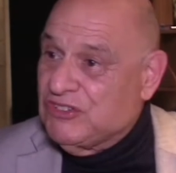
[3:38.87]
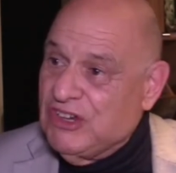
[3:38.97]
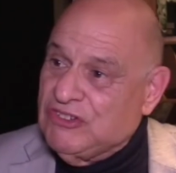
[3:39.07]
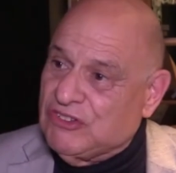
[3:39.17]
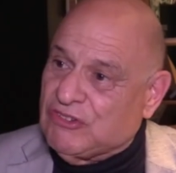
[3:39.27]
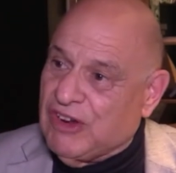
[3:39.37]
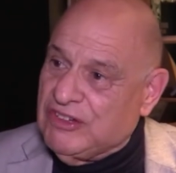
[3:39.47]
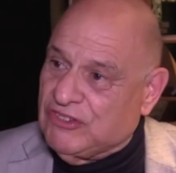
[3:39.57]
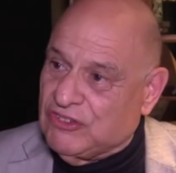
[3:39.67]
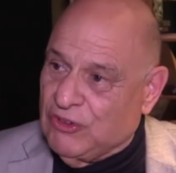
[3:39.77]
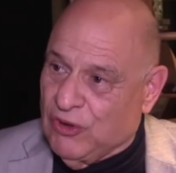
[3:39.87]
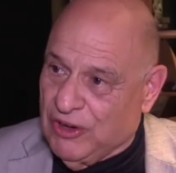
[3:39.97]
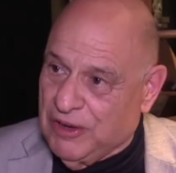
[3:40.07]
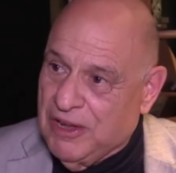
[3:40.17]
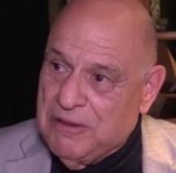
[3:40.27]
Jesus Christ is
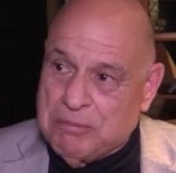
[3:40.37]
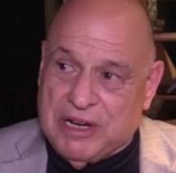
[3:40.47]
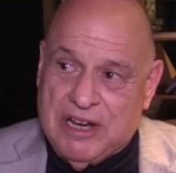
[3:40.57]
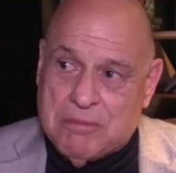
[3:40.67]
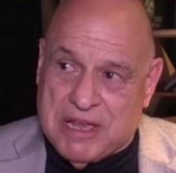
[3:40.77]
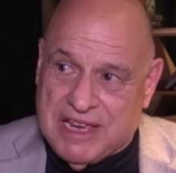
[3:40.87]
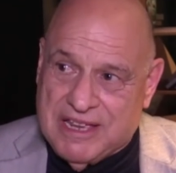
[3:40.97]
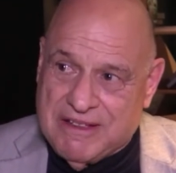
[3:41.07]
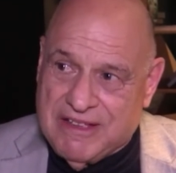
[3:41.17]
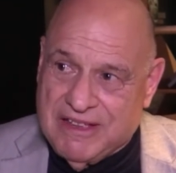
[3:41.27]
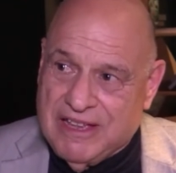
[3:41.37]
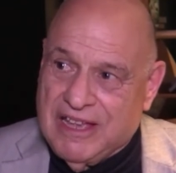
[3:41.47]
Lord, but he lived.